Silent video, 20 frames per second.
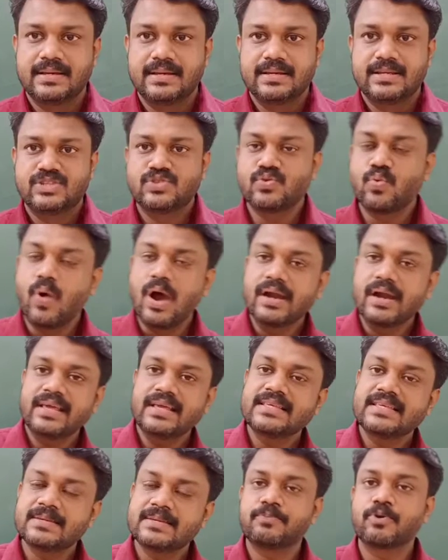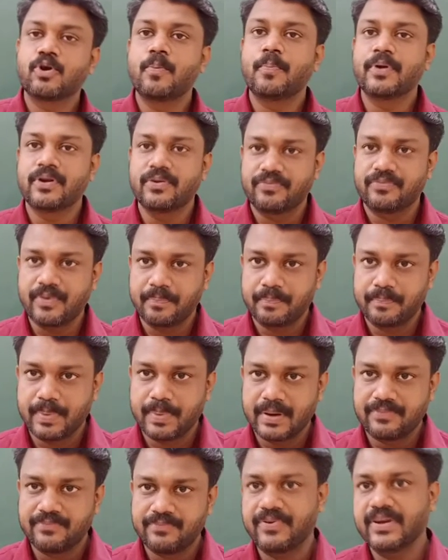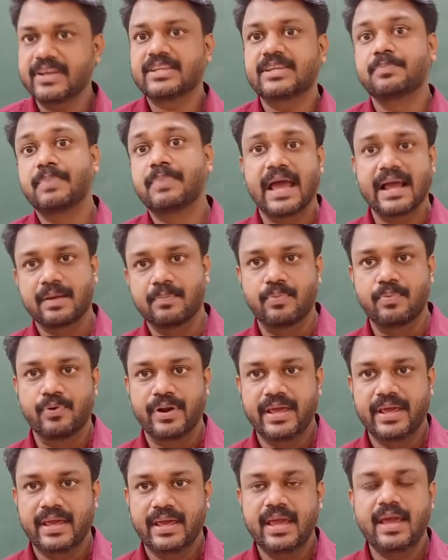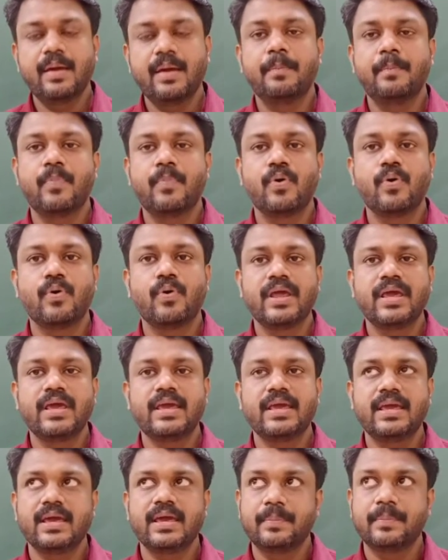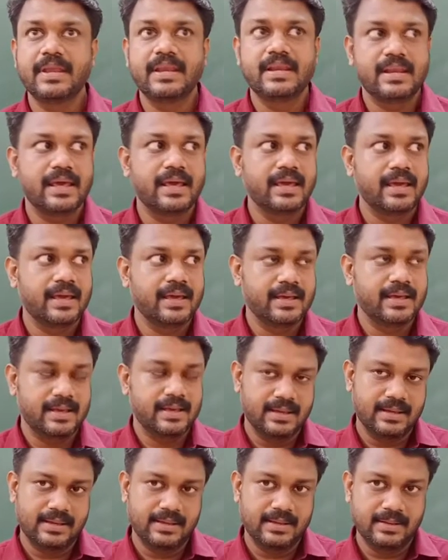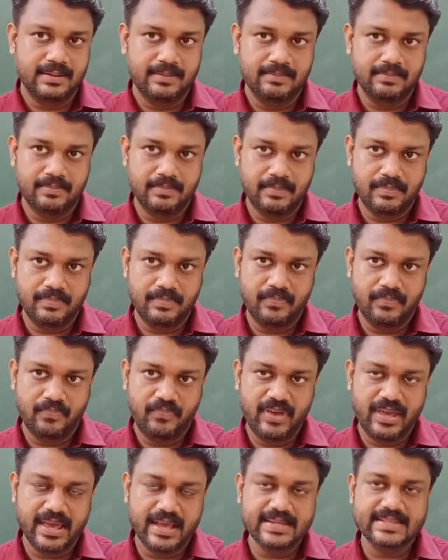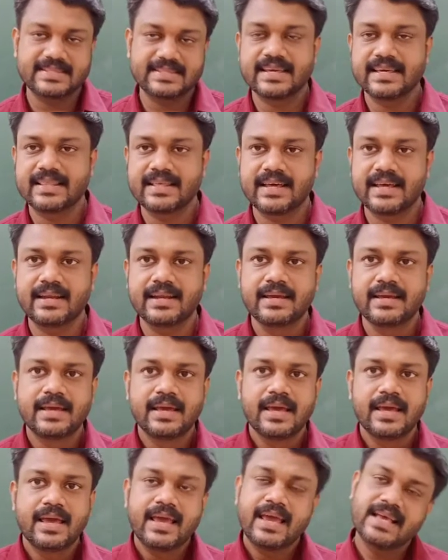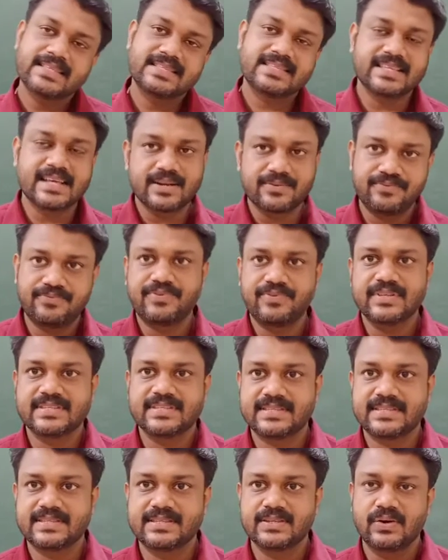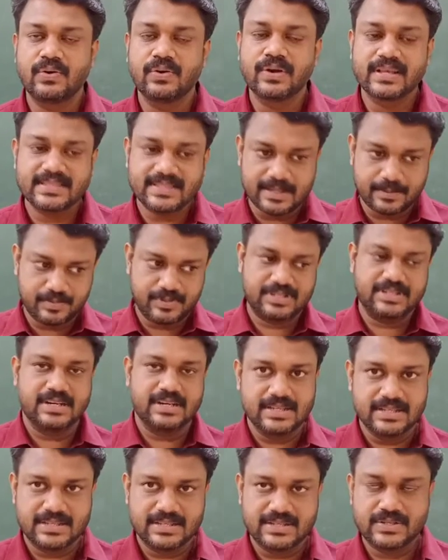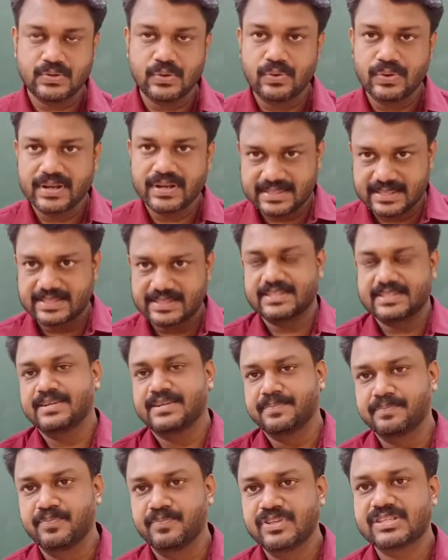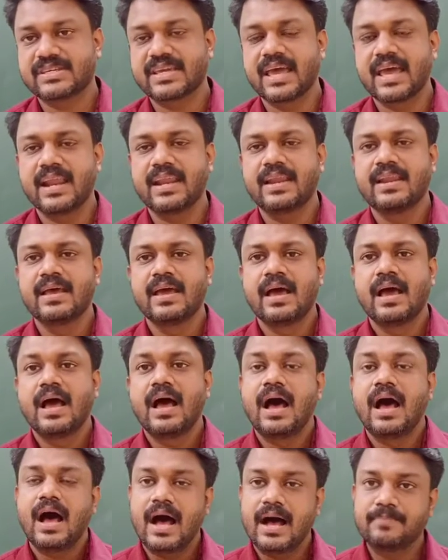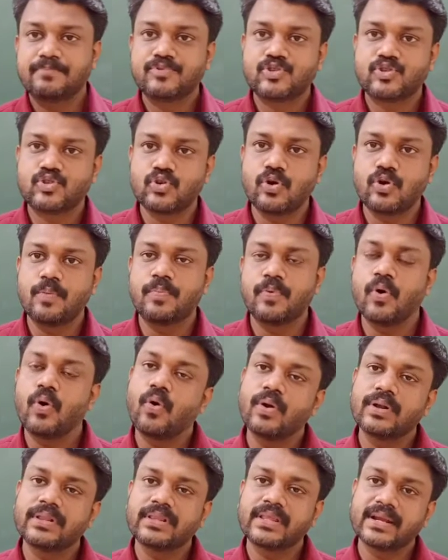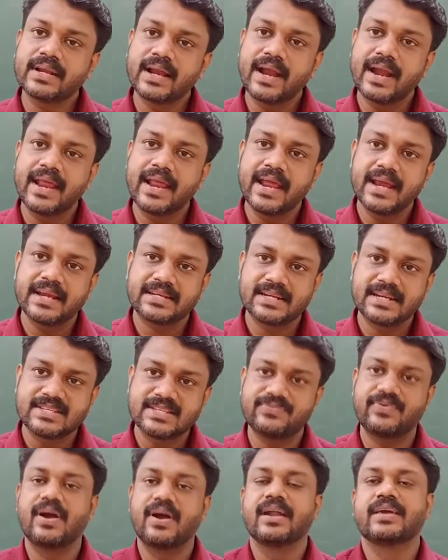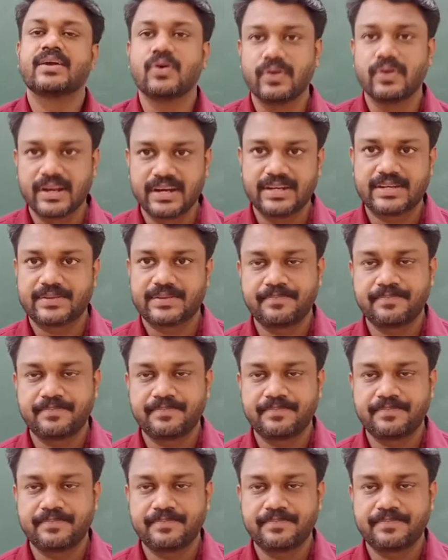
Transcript: So what is the property of a perfect black body? A body, we can say that a surface or a substance or a system which can absorb all the radiations falling on it.